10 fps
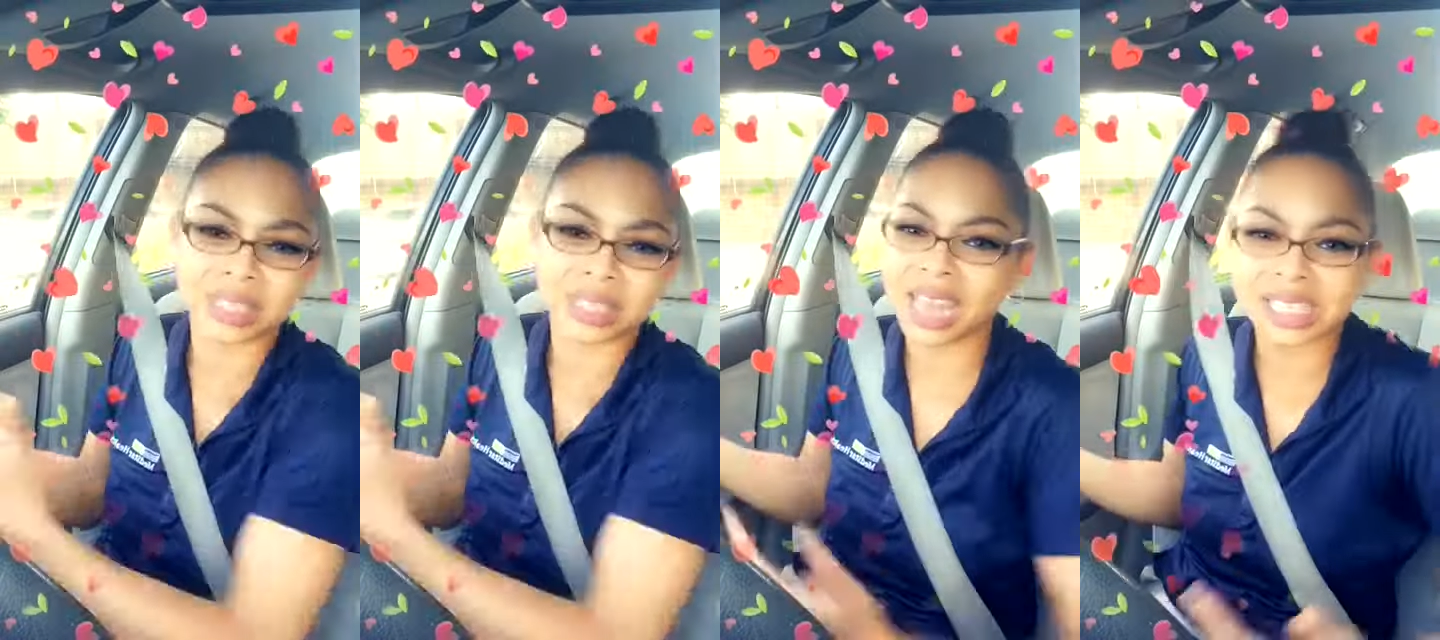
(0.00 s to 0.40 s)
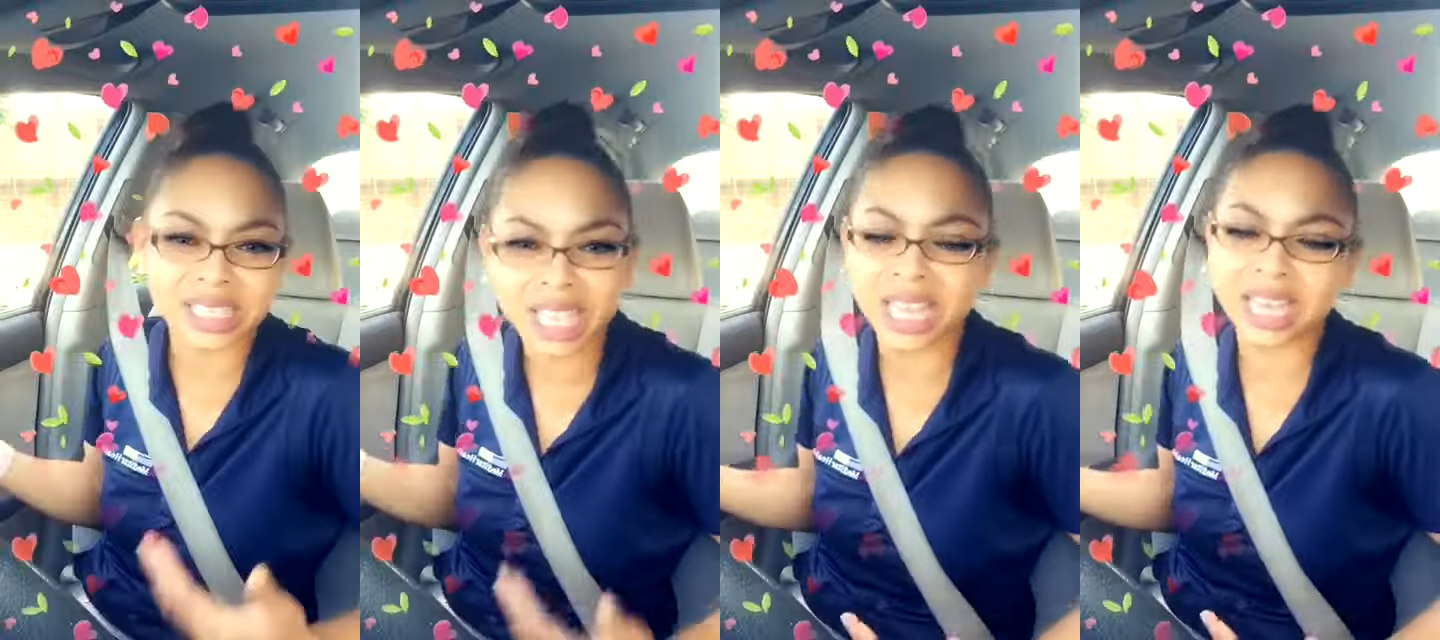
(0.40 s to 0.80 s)
the next
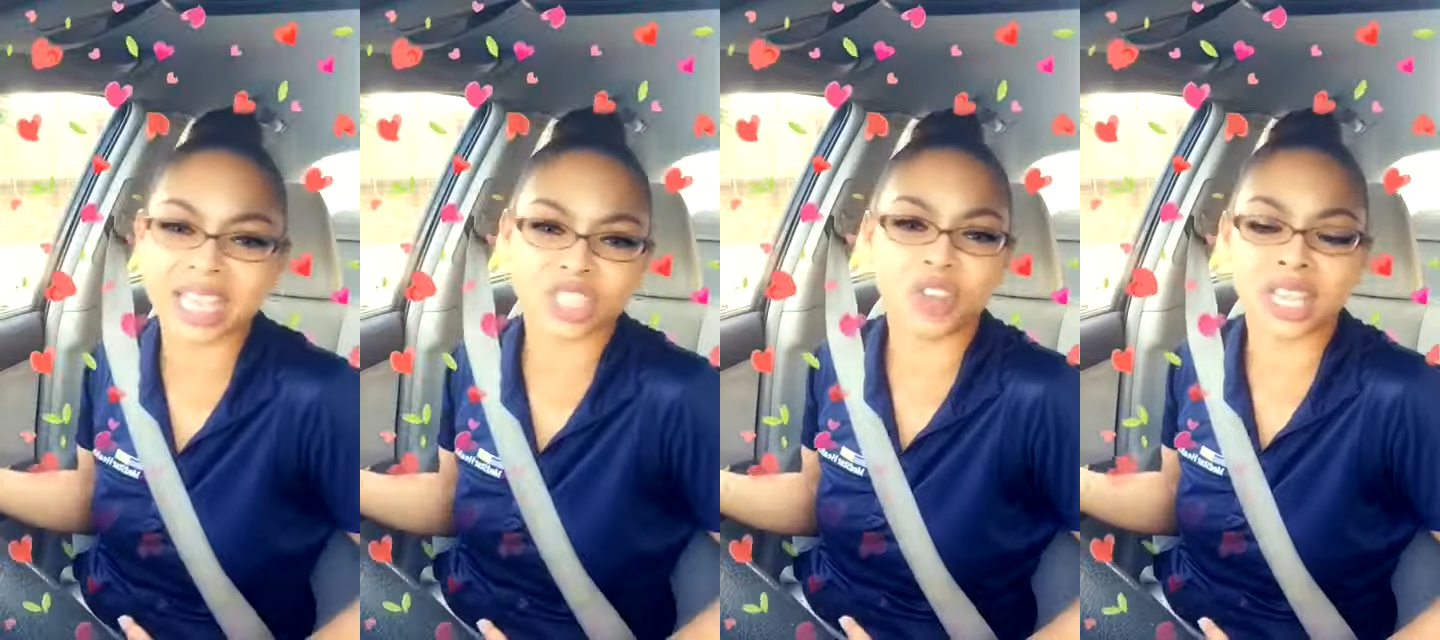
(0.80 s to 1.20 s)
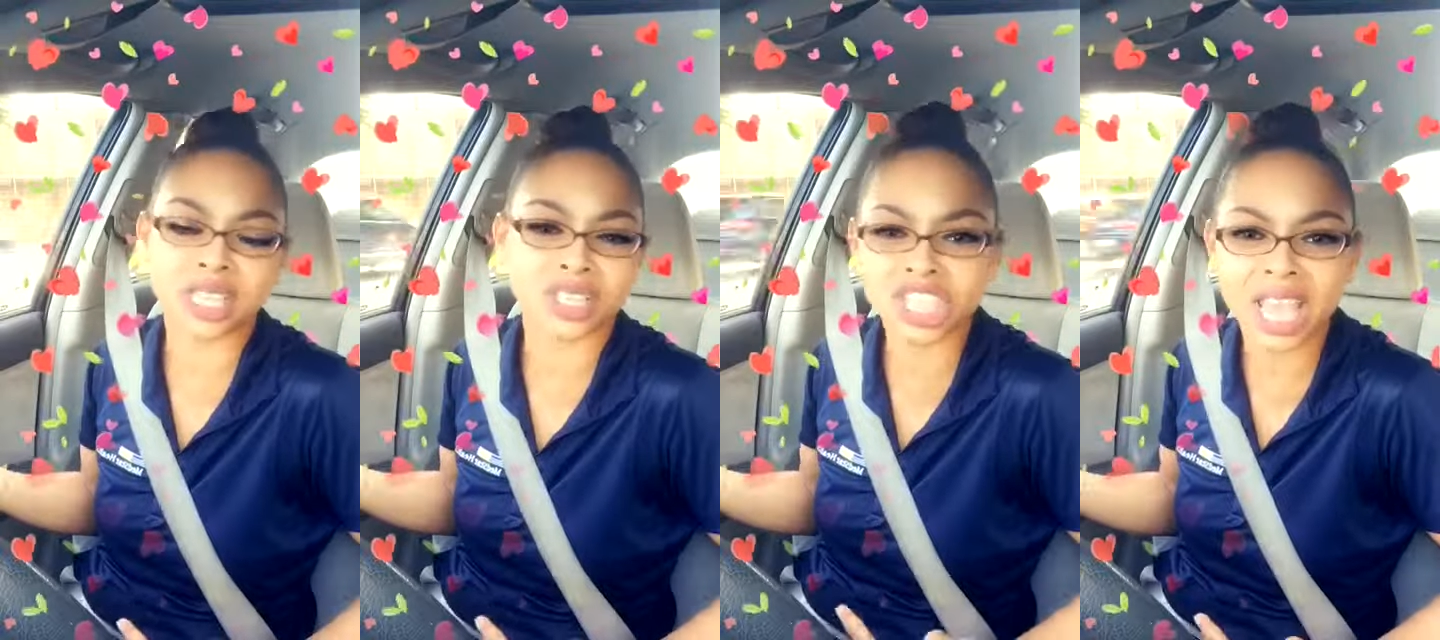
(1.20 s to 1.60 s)
nigga next
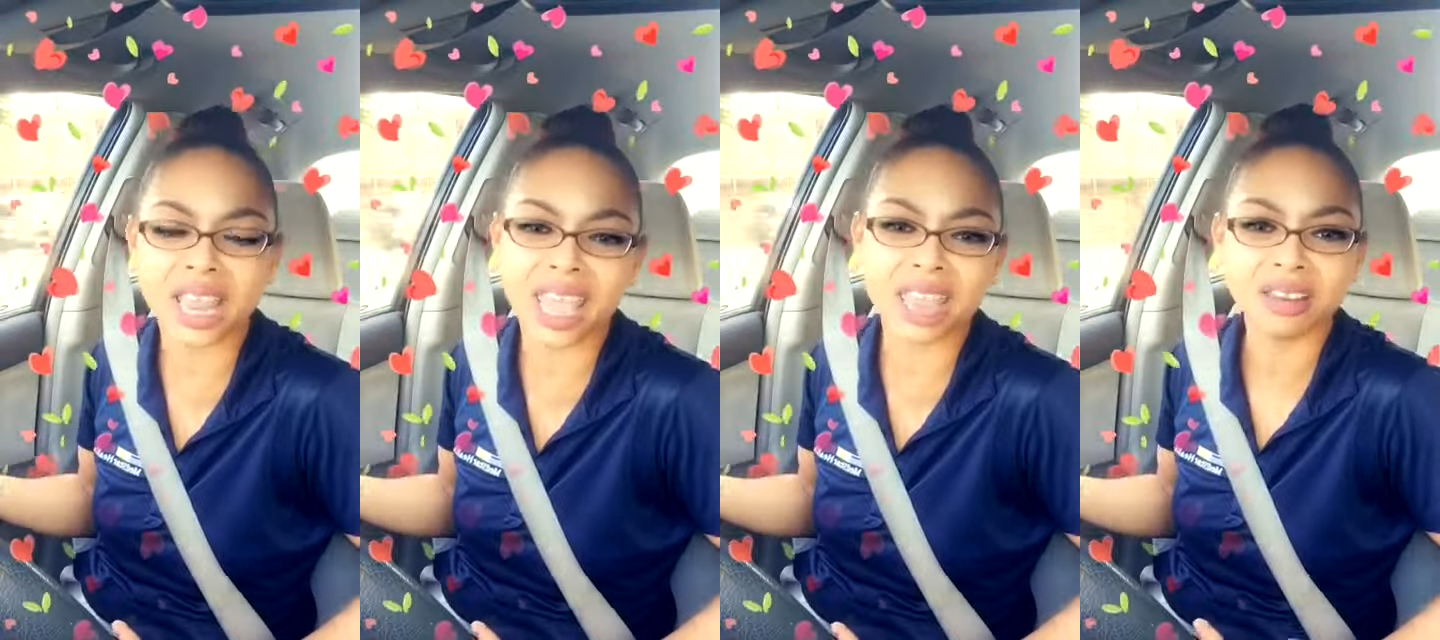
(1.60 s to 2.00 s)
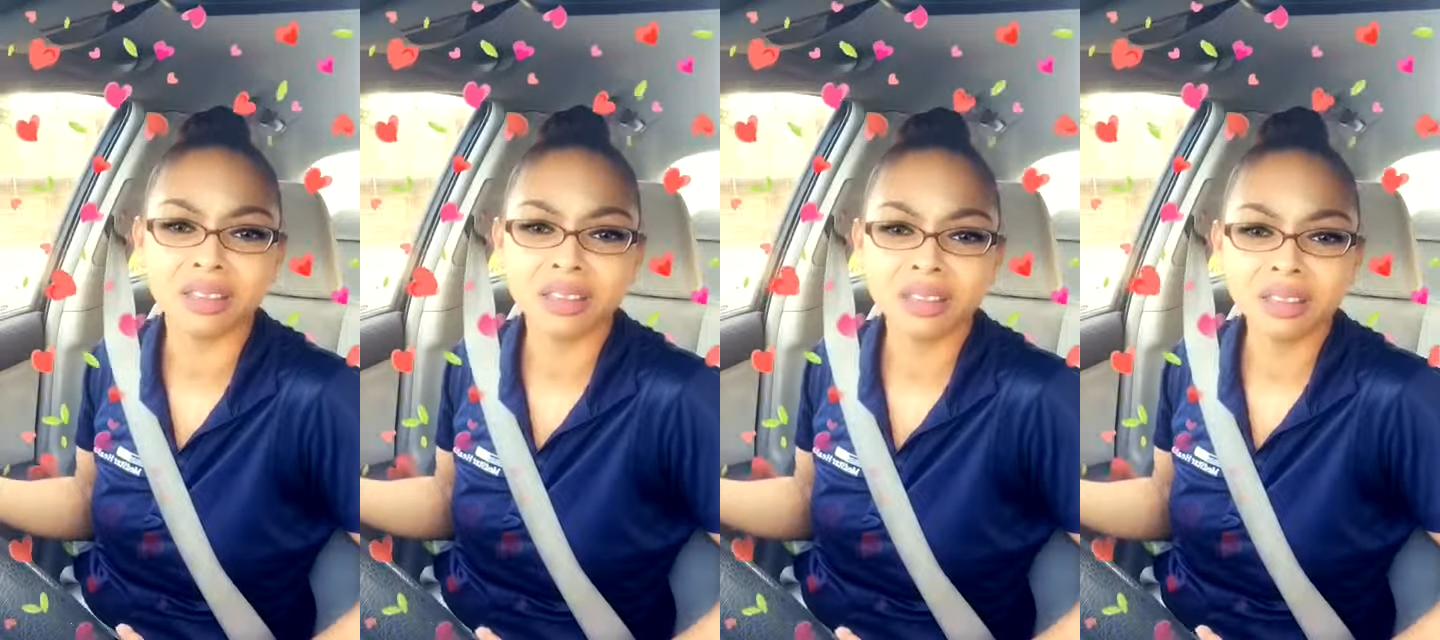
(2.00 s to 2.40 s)
fix and chilling.
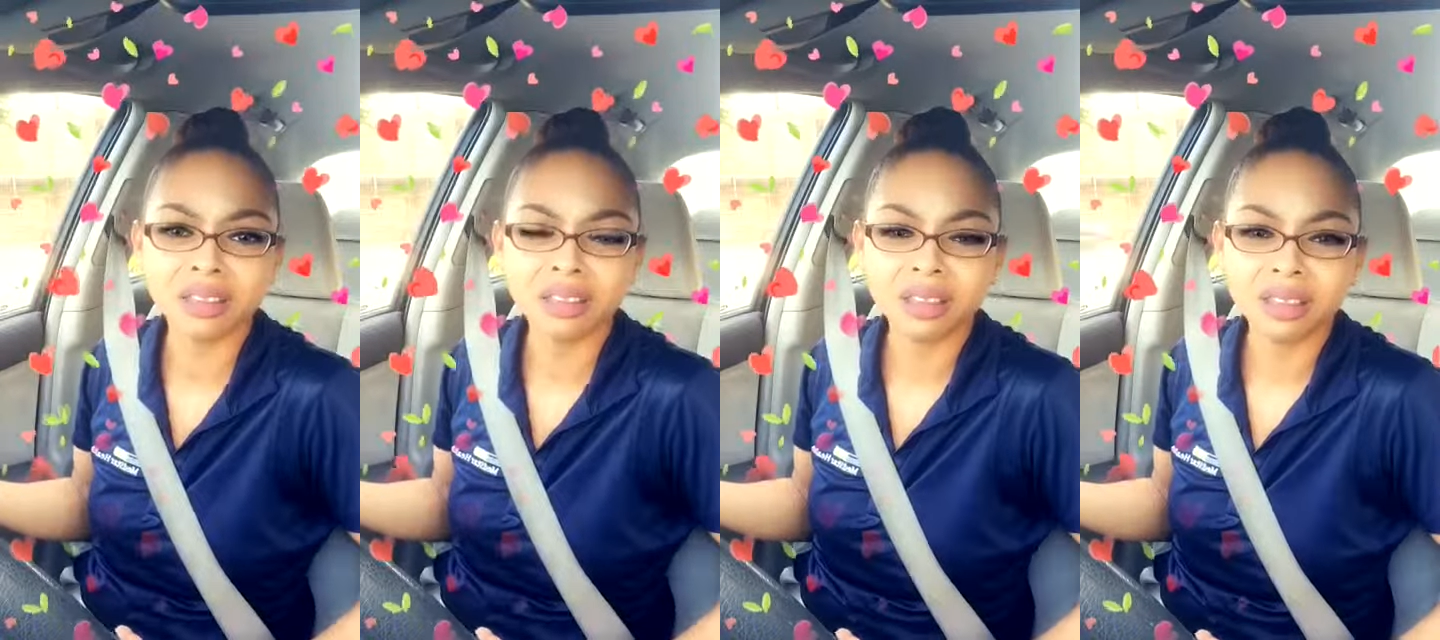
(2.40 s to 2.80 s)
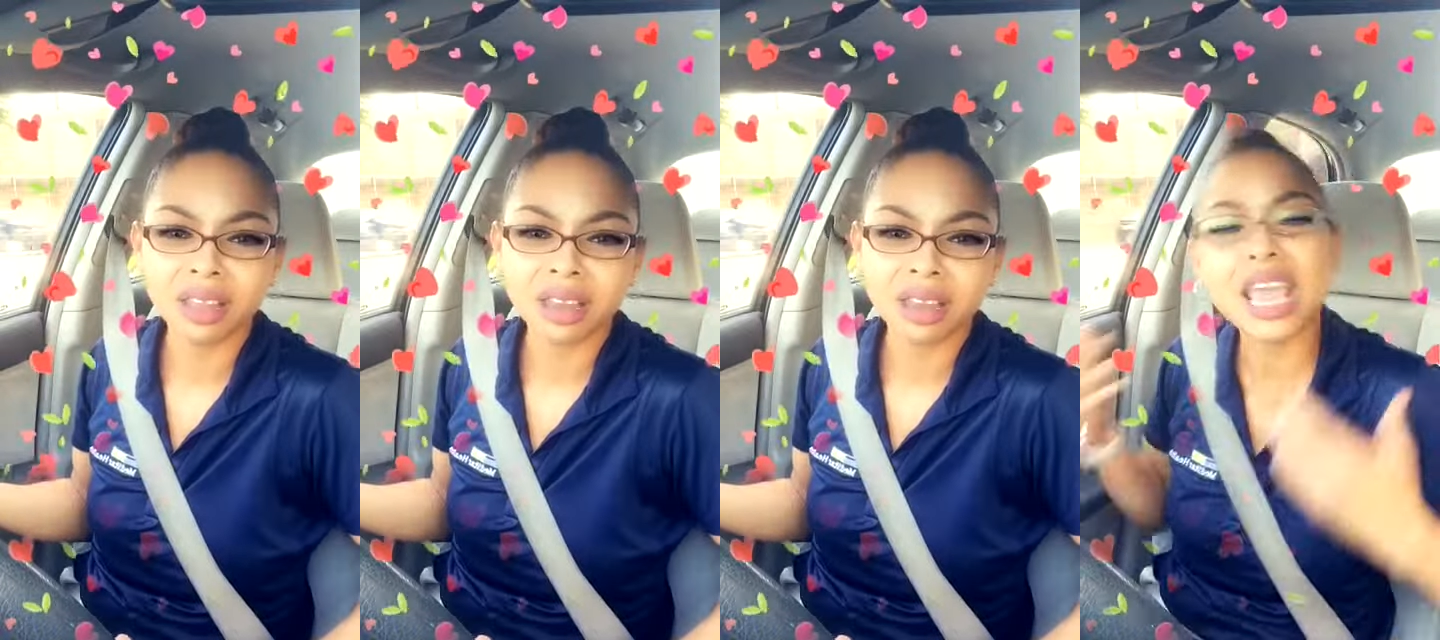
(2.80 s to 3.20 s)
Nigga,